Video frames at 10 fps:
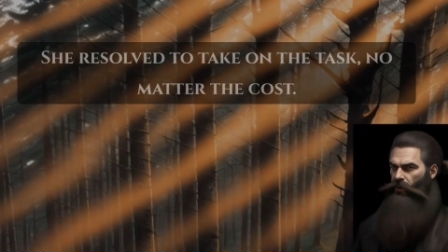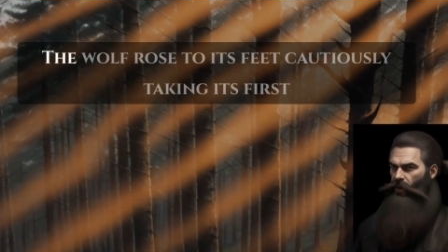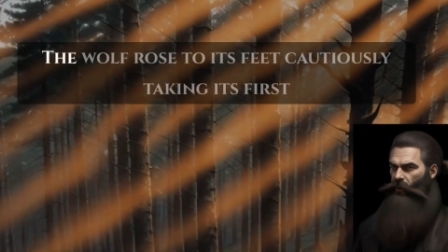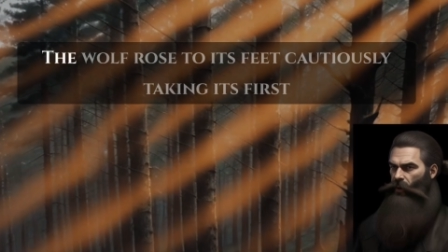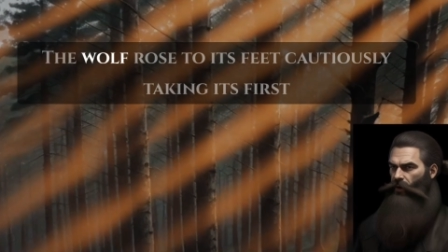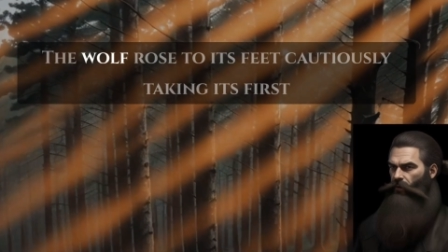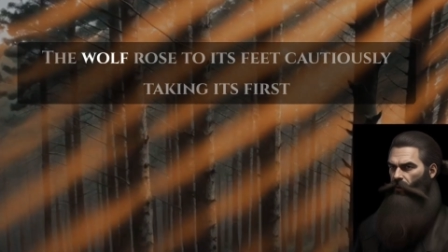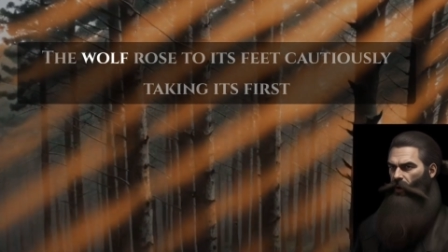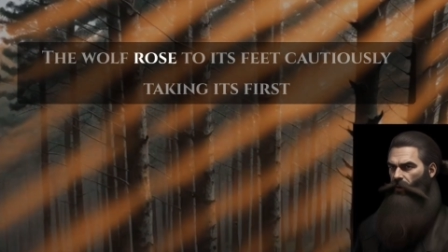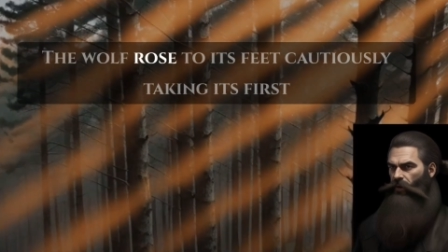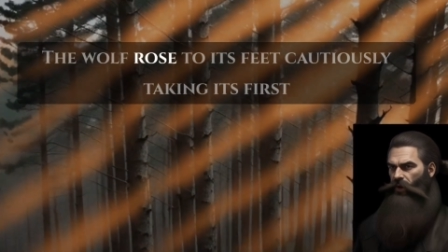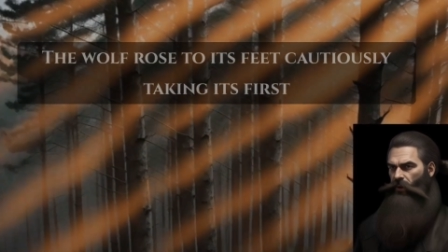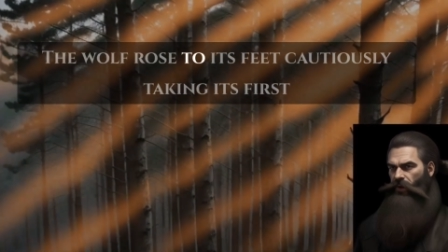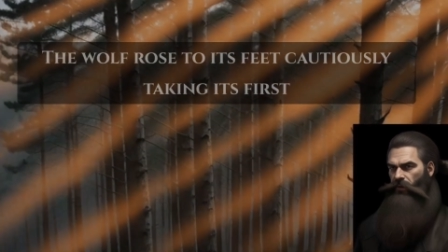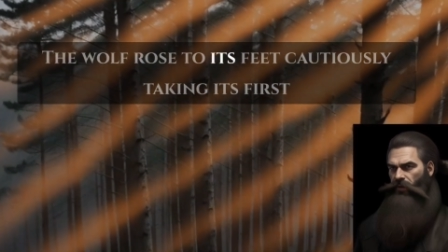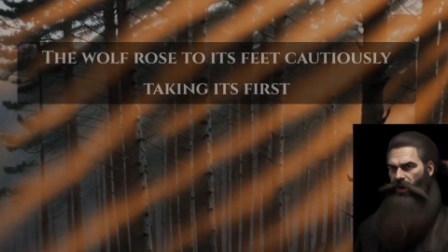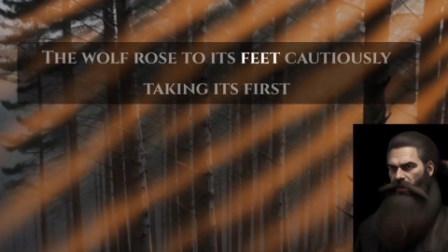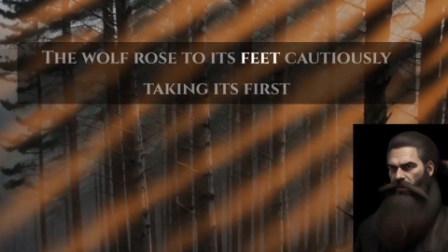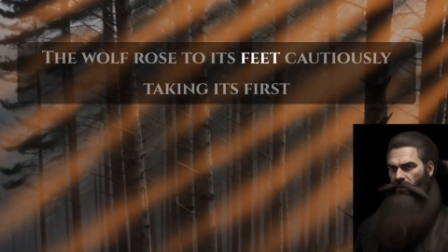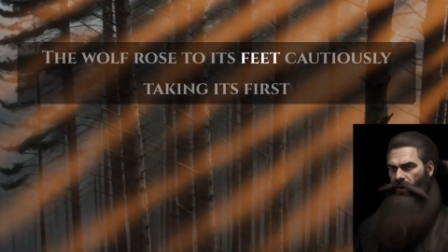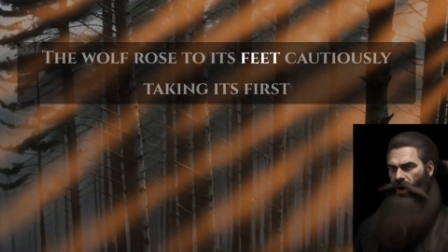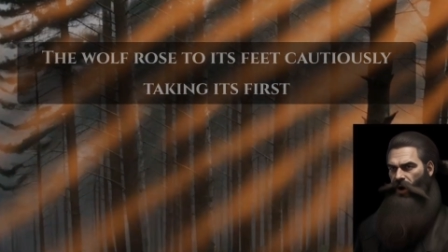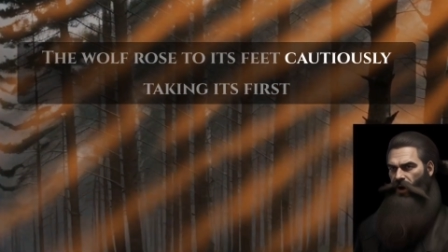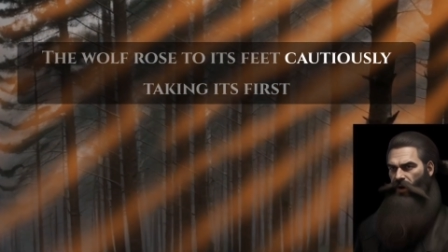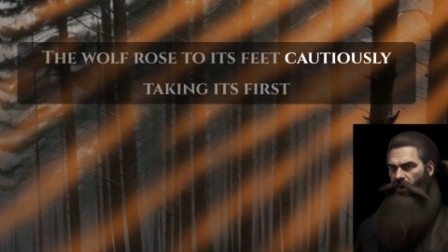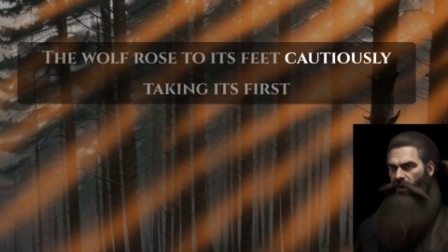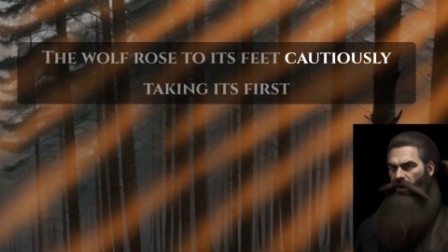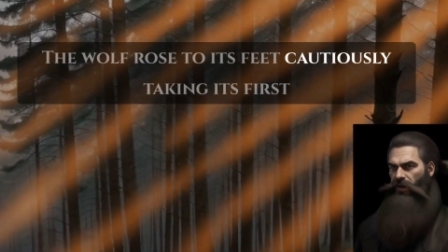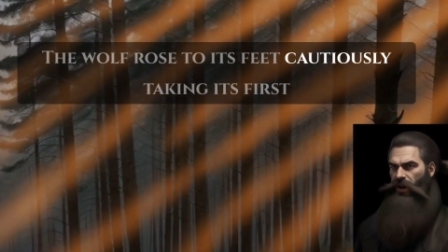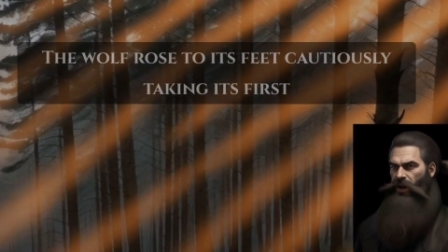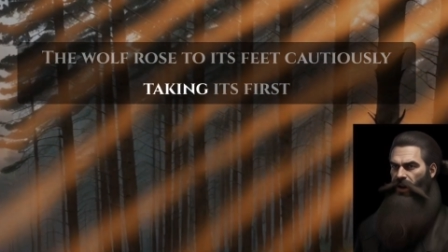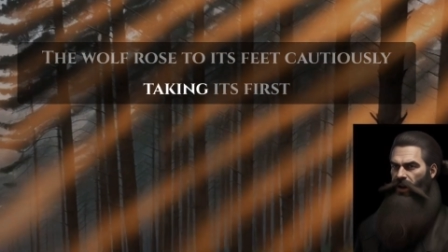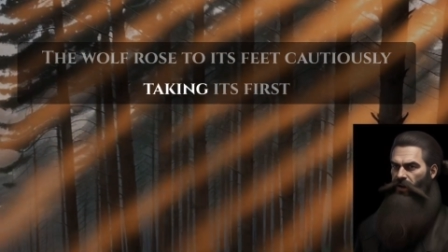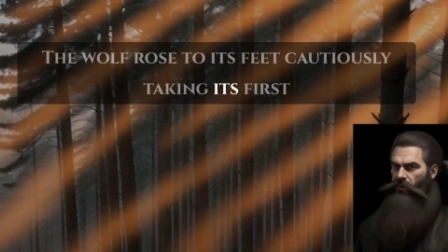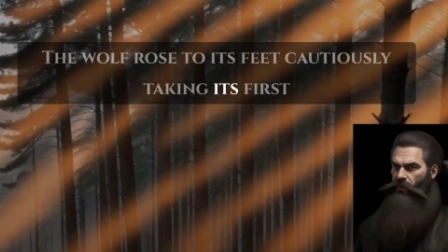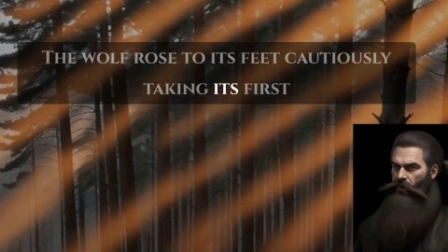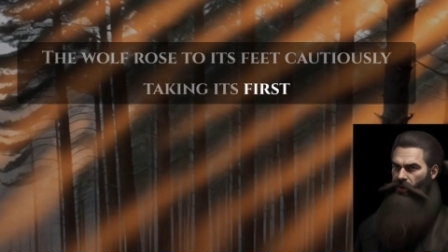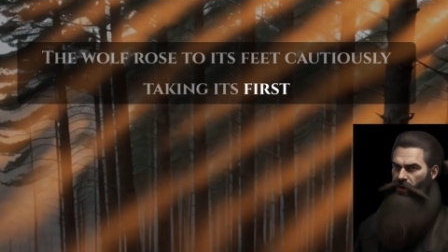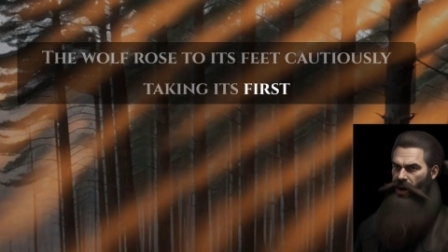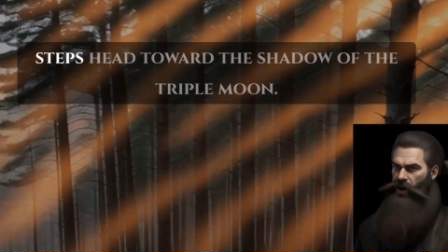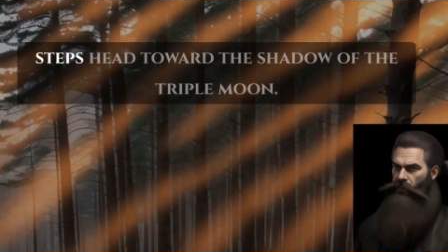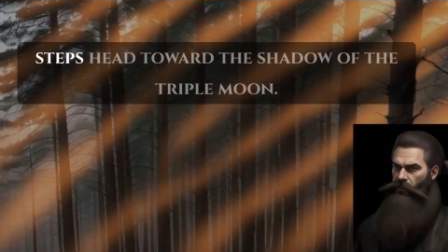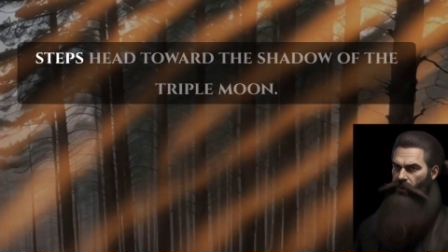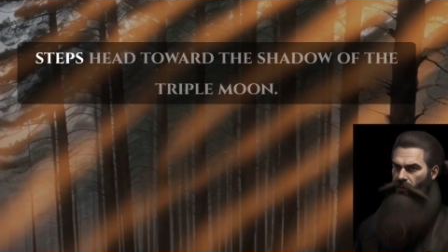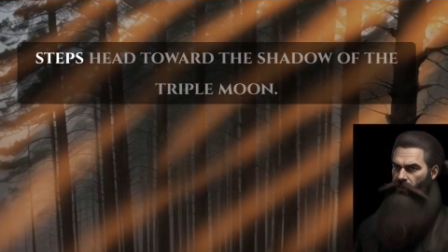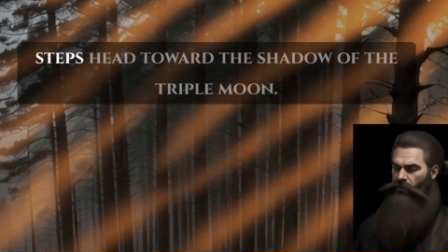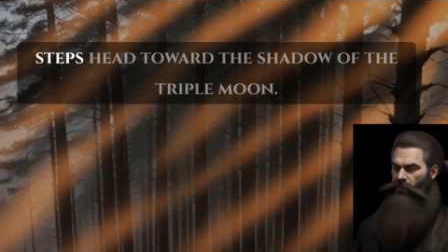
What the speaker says: The wolf rose to its feet, cautiously taking its first steps.